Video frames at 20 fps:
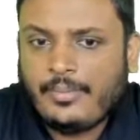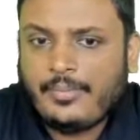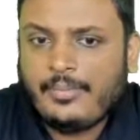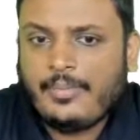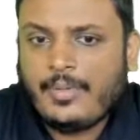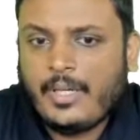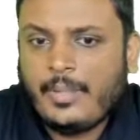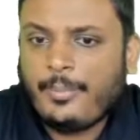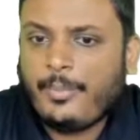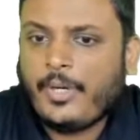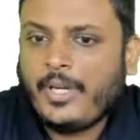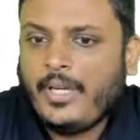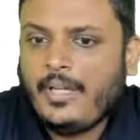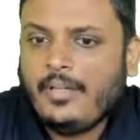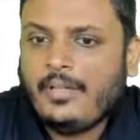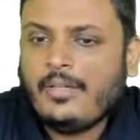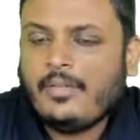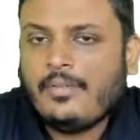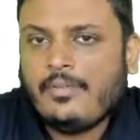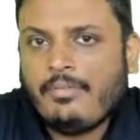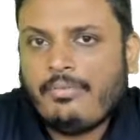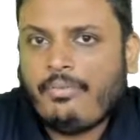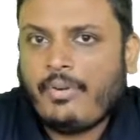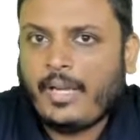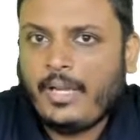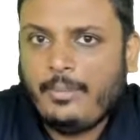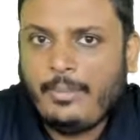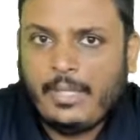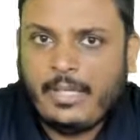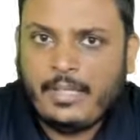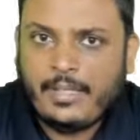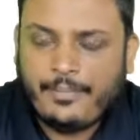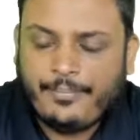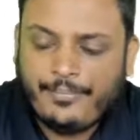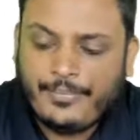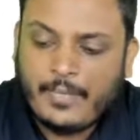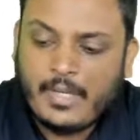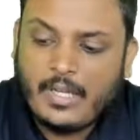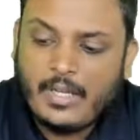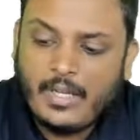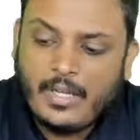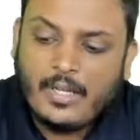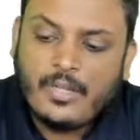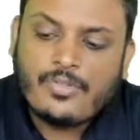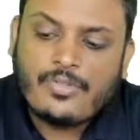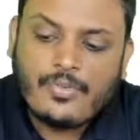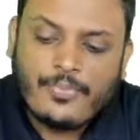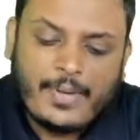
1.5 million. So